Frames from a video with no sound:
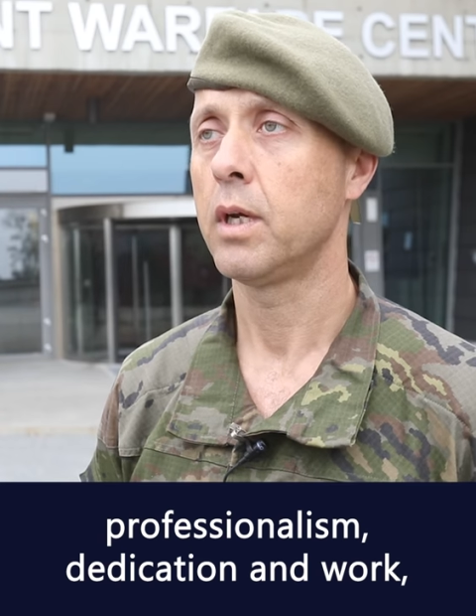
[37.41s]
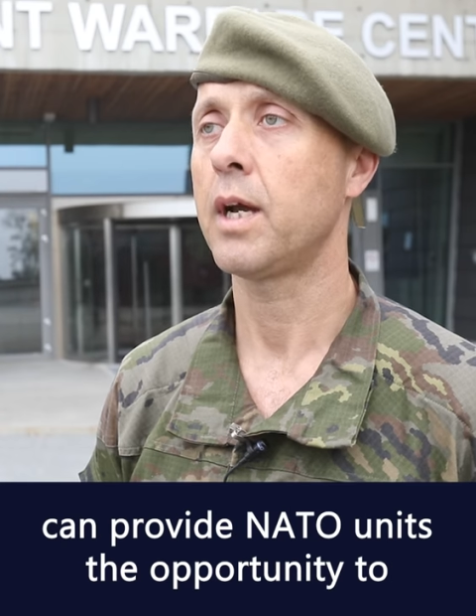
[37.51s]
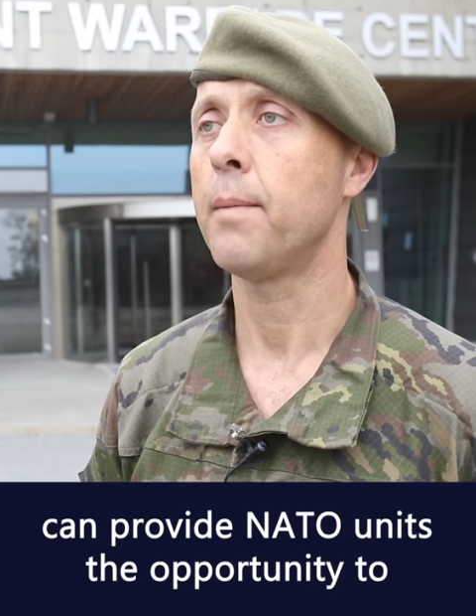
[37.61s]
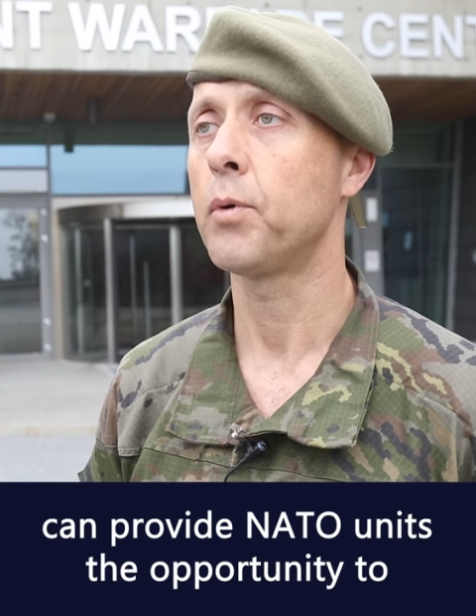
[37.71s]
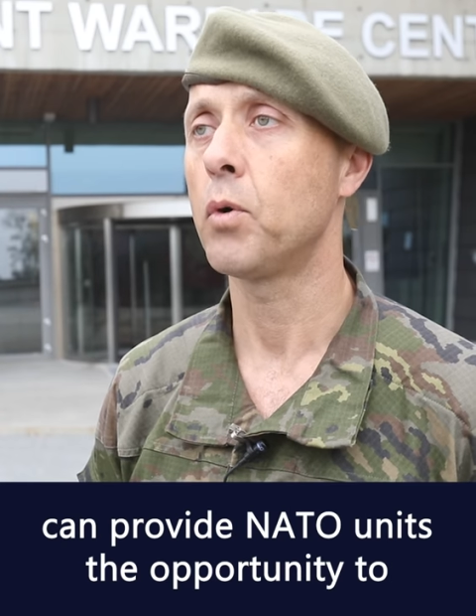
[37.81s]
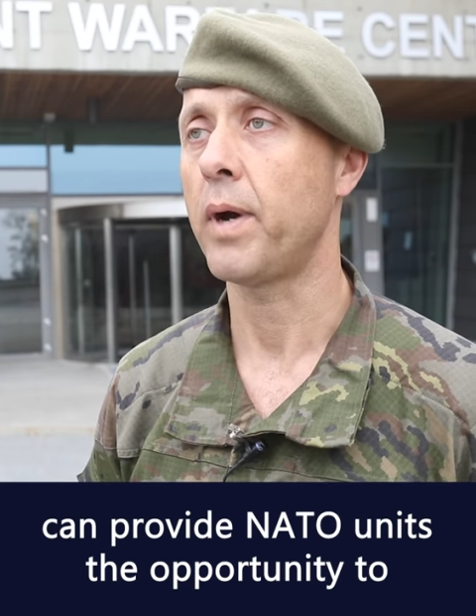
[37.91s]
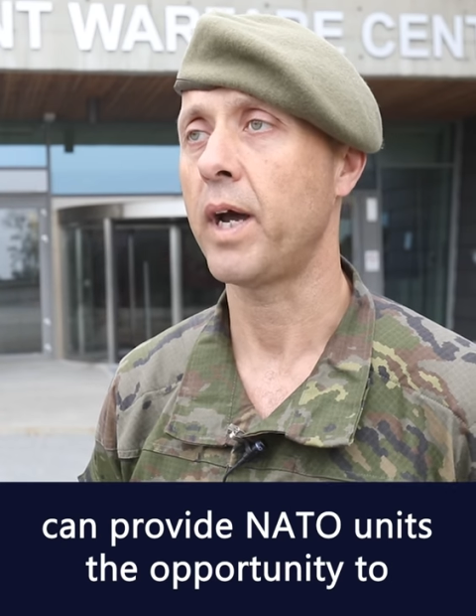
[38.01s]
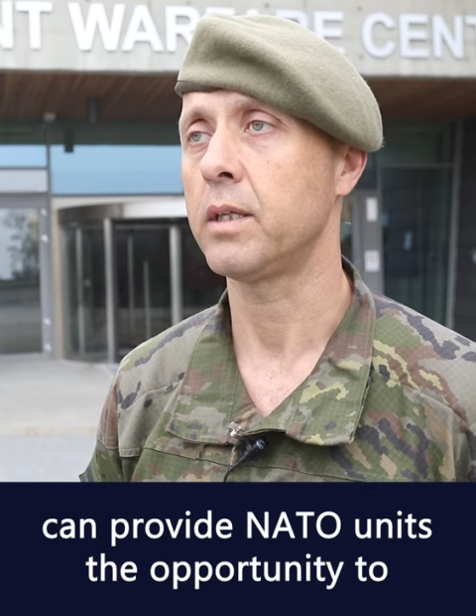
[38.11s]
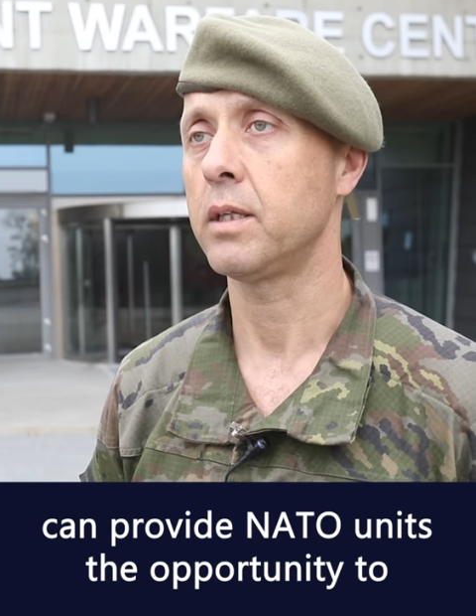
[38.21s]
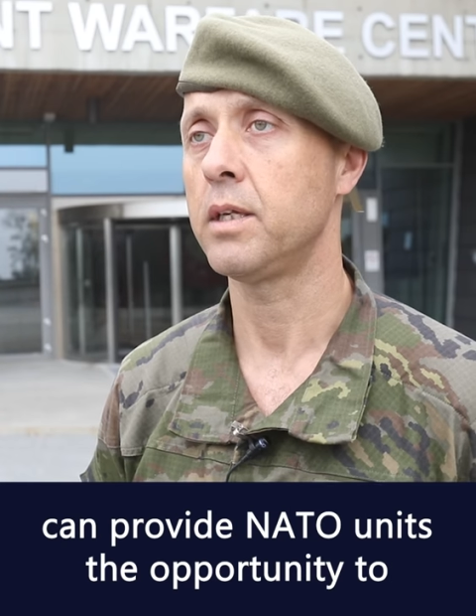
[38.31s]
can
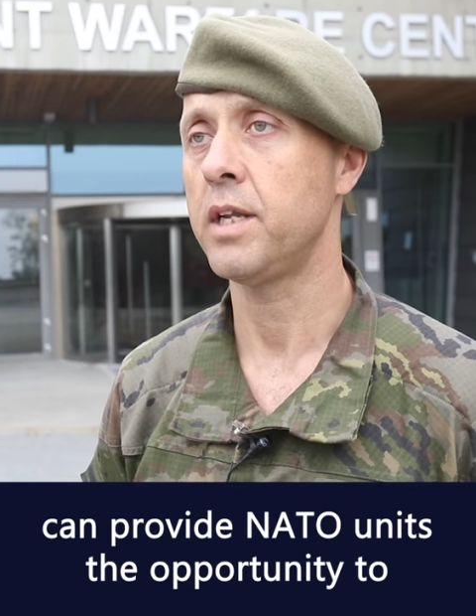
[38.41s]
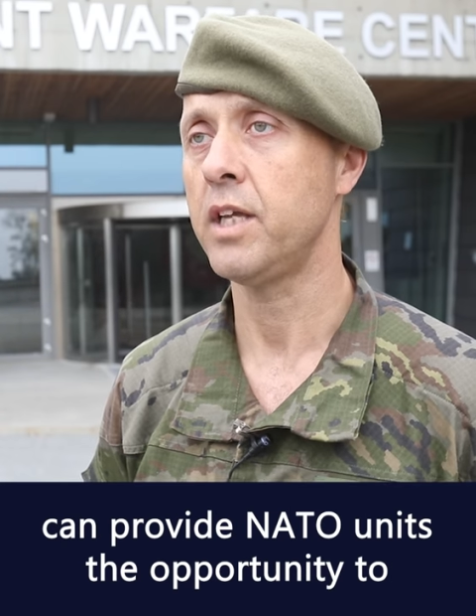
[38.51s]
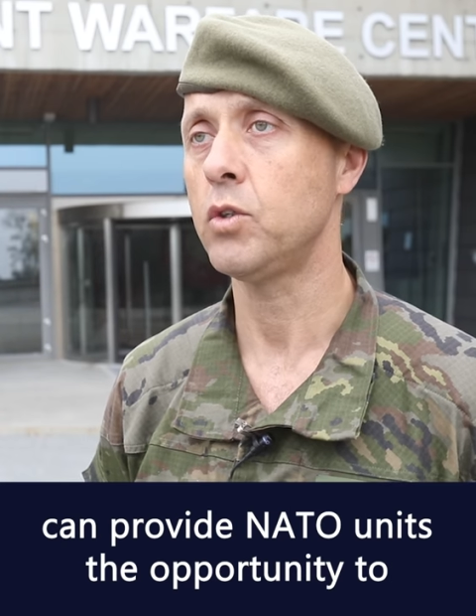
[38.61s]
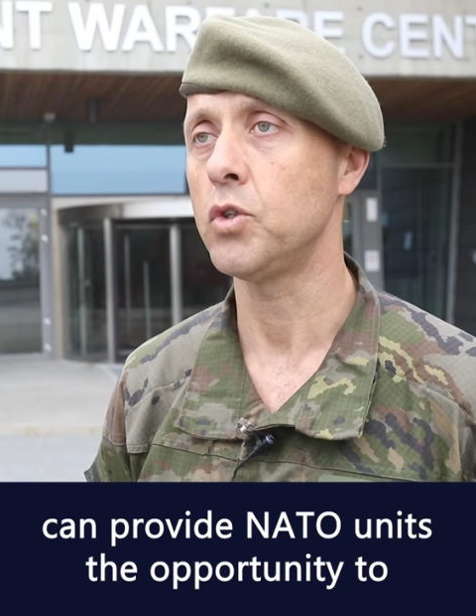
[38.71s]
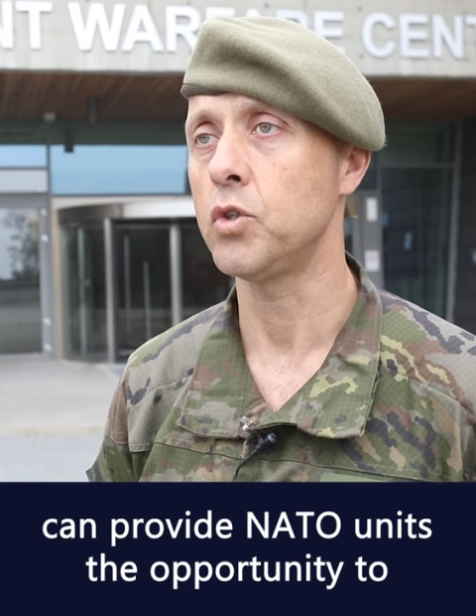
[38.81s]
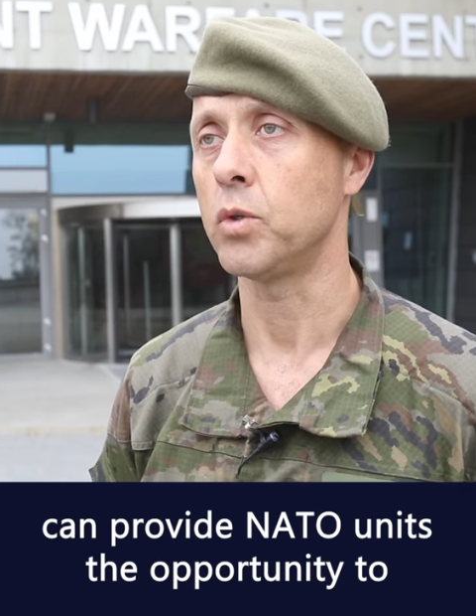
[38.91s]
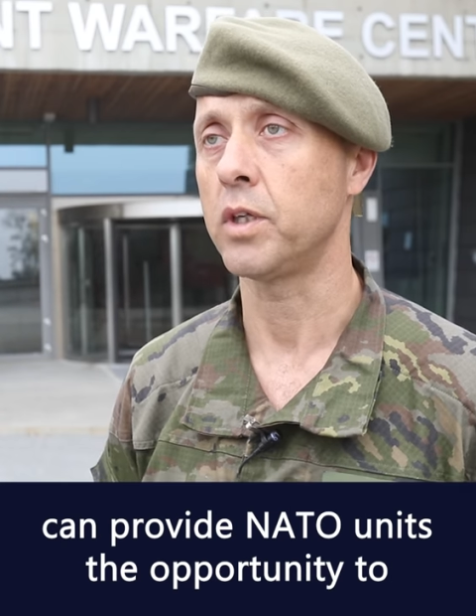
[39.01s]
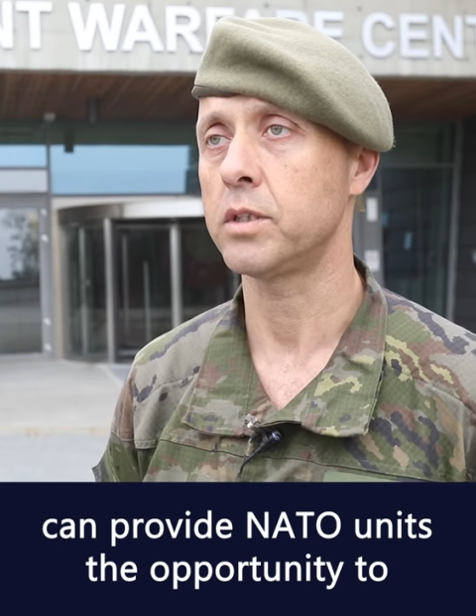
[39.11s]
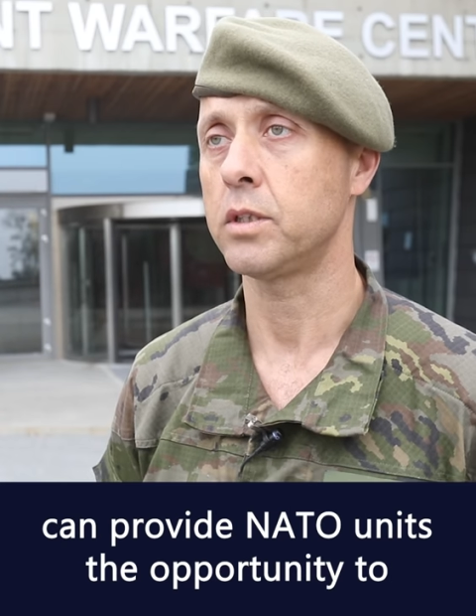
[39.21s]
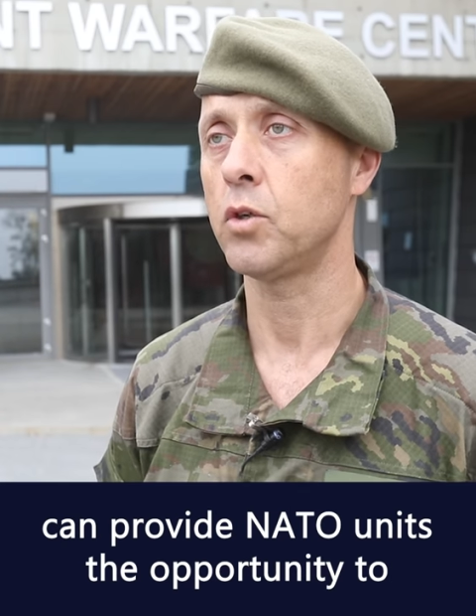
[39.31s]
provide NATO
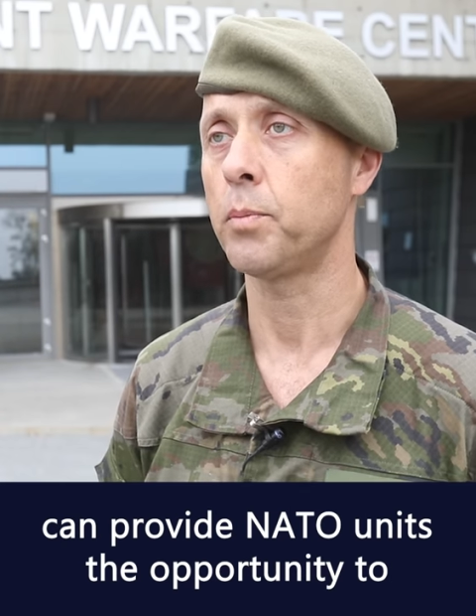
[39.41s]
units the